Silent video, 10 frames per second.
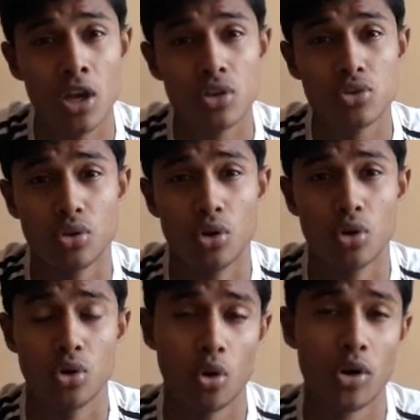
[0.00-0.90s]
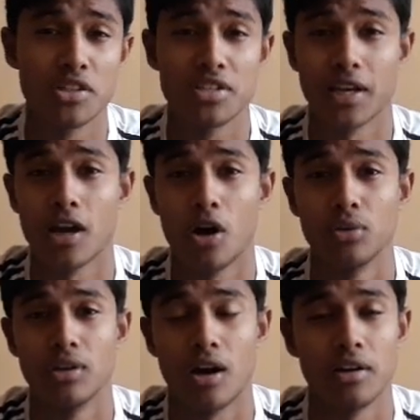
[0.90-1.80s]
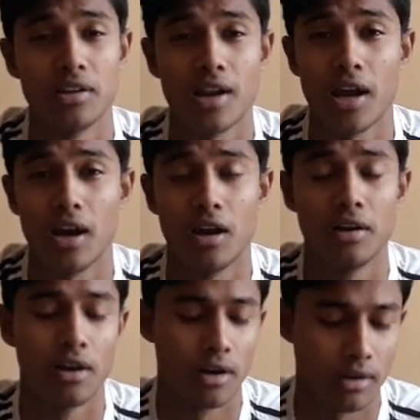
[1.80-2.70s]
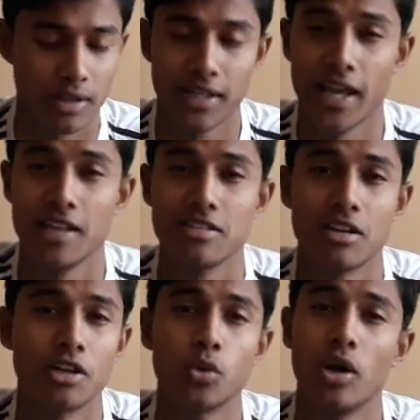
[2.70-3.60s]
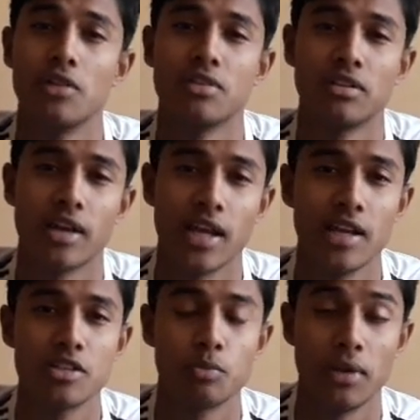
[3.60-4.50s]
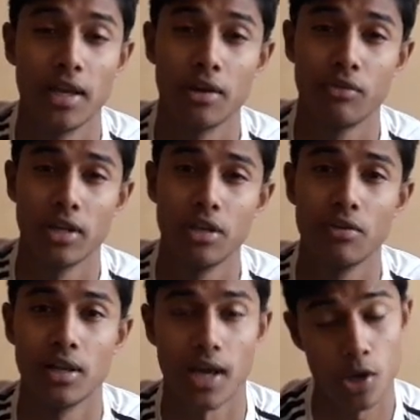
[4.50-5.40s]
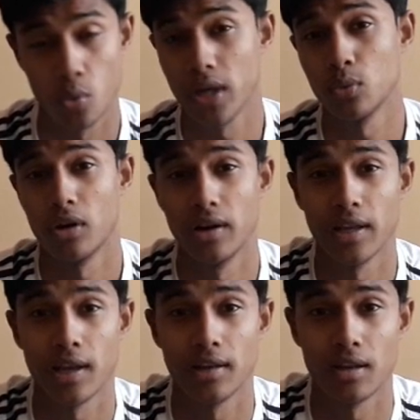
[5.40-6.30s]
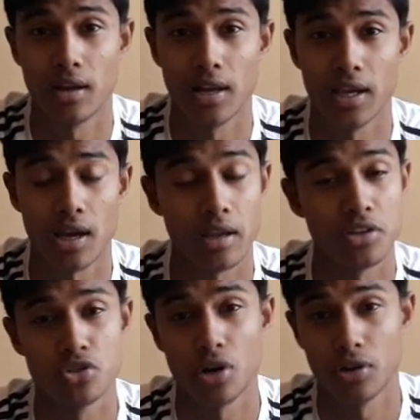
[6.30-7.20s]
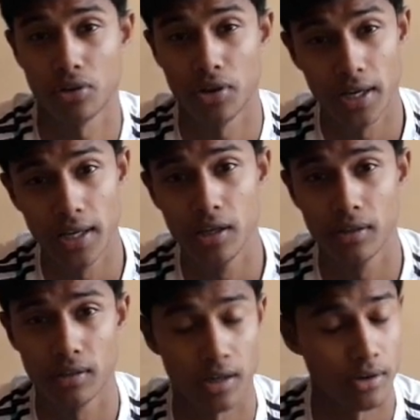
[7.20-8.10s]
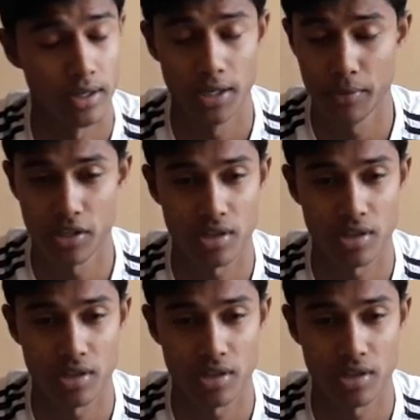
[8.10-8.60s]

So go and check out the under 10s, under 12s, under 8s play really well. I went one day, and I enjoyed really much.